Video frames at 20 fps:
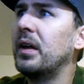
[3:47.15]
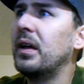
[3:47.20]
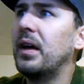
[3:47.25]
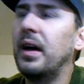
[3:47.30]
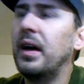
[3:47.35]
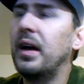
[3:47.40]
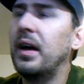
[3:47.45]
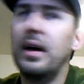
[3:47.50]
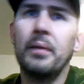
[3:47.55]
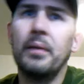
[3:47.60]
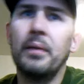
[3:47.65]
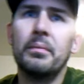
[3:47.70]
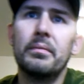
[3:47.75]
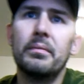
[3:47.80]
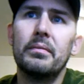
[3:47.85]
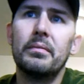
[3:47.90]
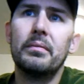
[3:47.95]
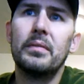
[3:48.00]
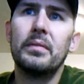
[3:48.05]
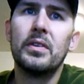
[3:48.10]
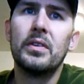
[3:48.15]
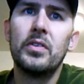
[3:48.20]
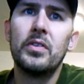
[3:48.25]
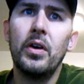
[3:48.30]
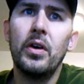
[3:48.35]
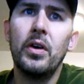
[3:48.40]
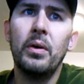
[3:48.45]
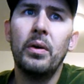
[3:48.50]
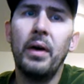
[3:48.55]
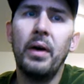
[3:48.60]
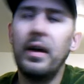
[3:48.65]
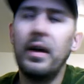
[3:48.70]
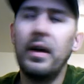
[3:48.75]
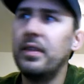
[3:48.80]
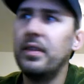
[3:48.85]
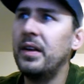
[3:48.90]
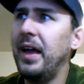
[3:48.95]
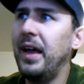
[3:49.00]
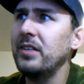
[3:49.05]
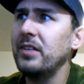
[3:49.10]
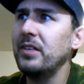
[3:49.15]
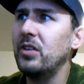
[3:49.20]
Um, so the next